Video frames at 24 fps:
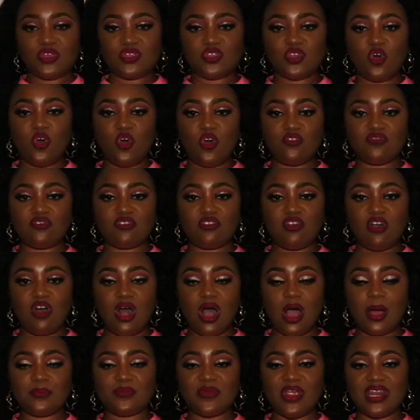So
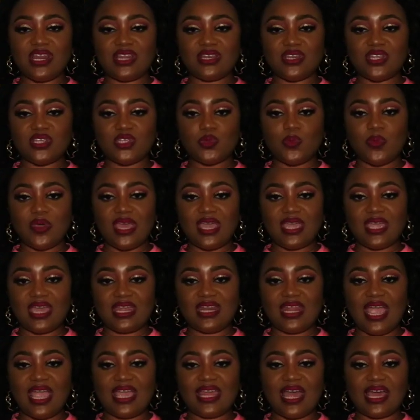overall, I'm rating this wig
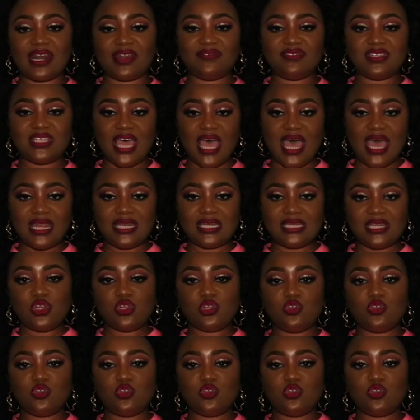an eight out of ten,